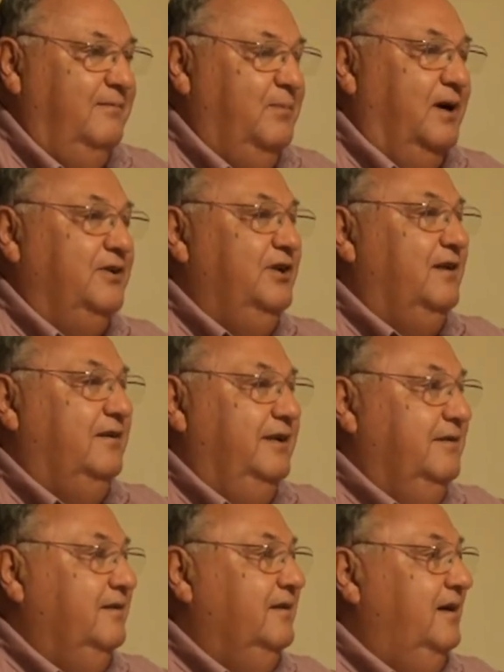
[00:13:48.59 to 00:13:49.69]
project
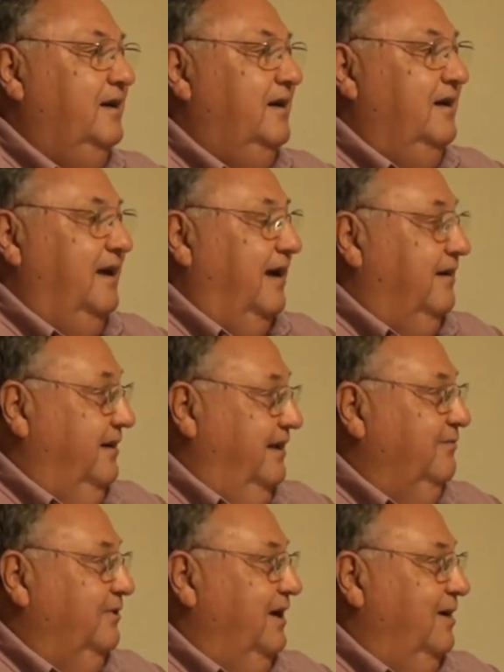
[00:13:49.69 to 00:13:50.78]
leader out of
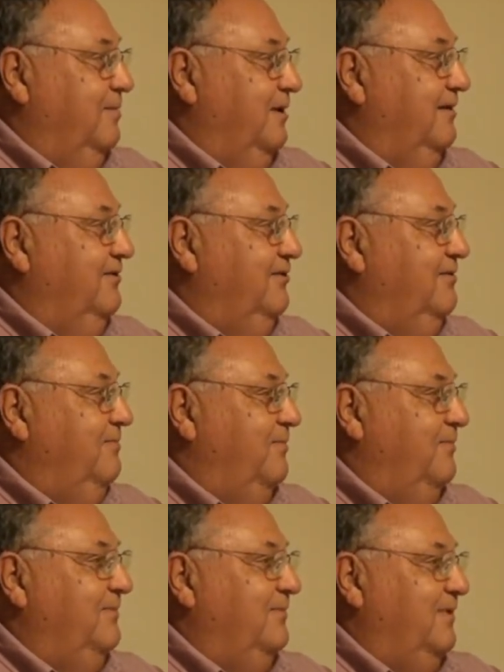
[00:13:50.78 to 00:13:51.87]
Denver, came and
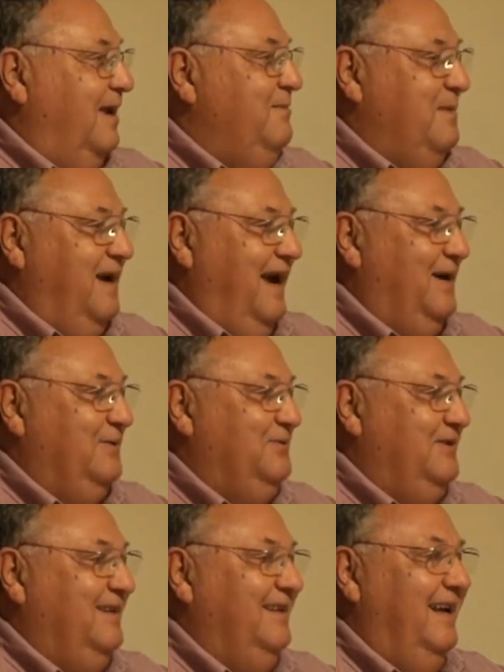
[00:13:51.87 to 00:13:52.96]
came to my house
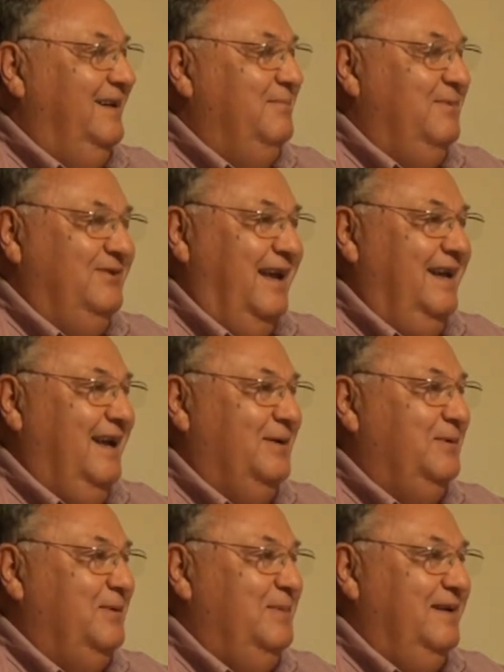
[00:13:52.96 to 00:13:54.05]
and, and sat down
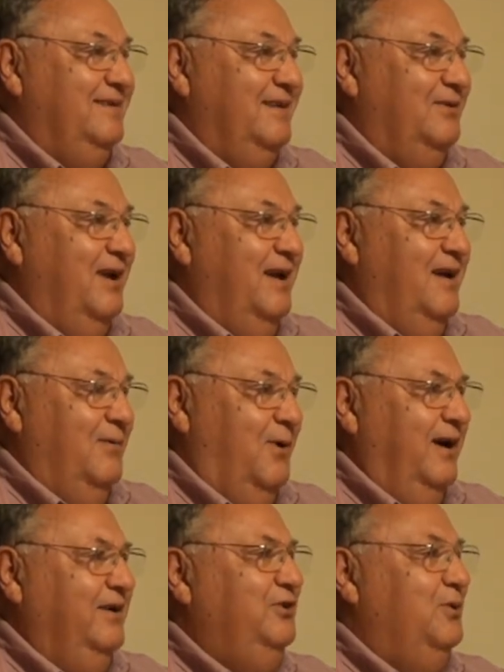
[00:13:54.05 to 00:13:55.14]
with me and says,
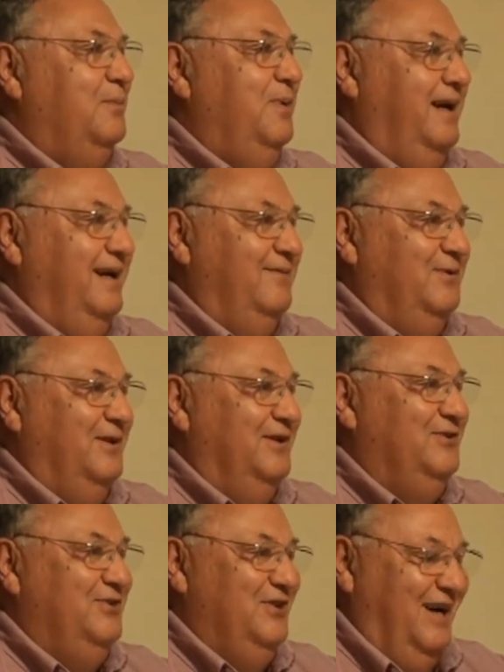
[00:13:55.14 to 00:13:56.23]
"Why aren't you applying for
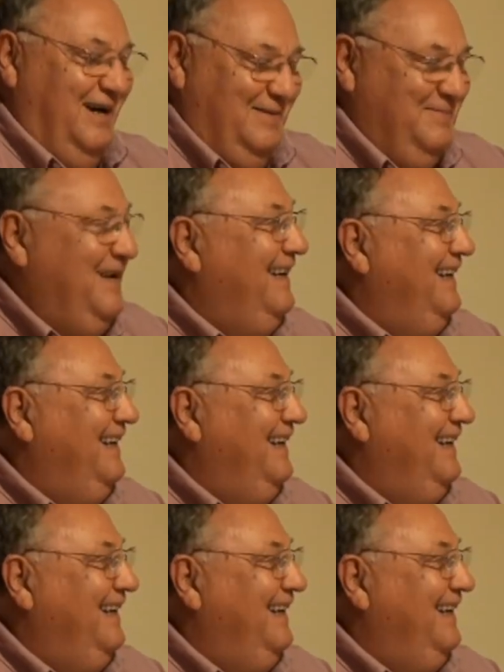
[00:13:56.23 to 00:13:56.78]
this job?"